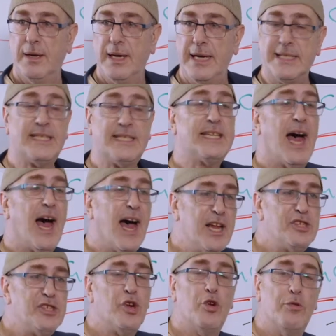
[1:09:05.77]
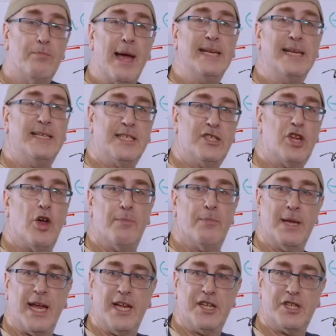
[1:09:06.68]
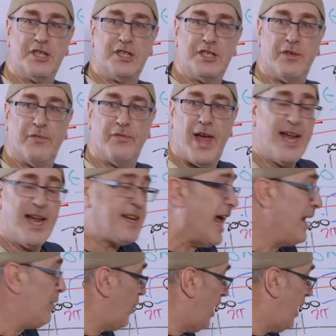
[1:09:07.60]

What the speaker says: It's Saaja who made determinations of that, and